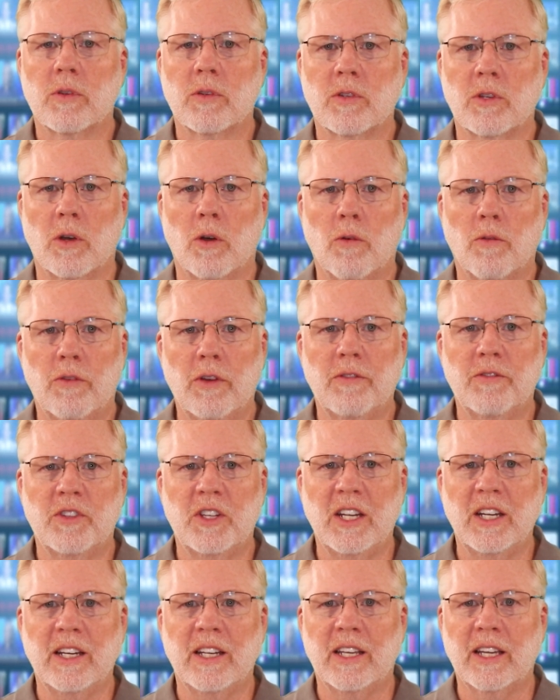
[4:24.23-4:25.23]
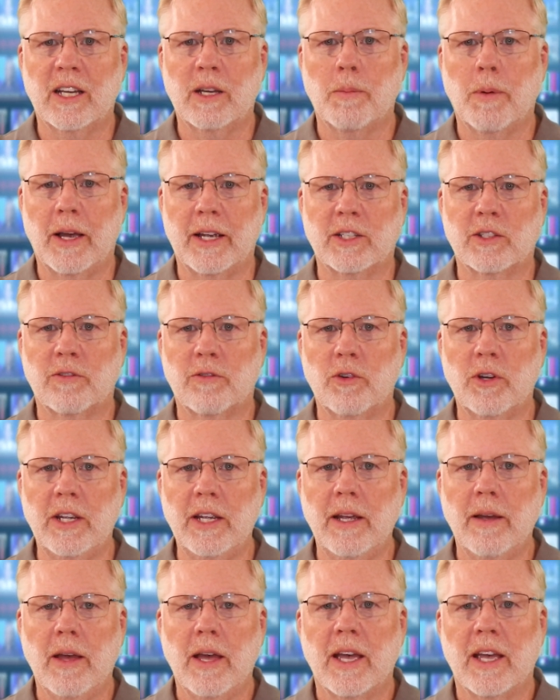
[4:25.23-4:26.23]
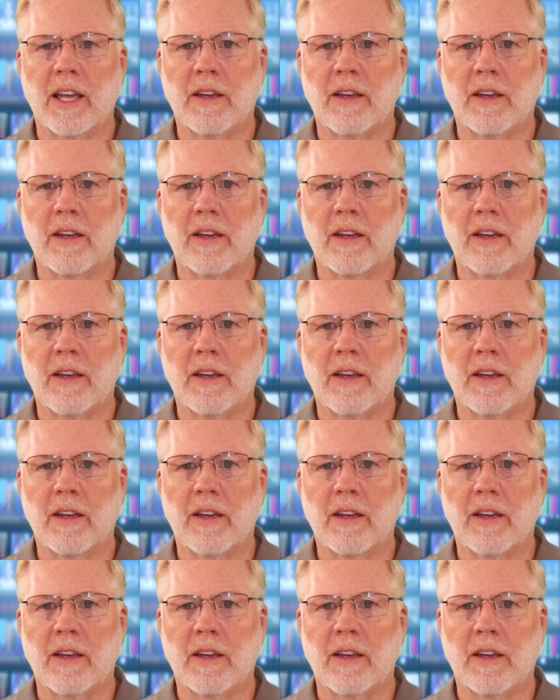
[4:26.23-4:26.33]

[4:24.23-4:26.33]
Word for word: So 15 gigabytes free.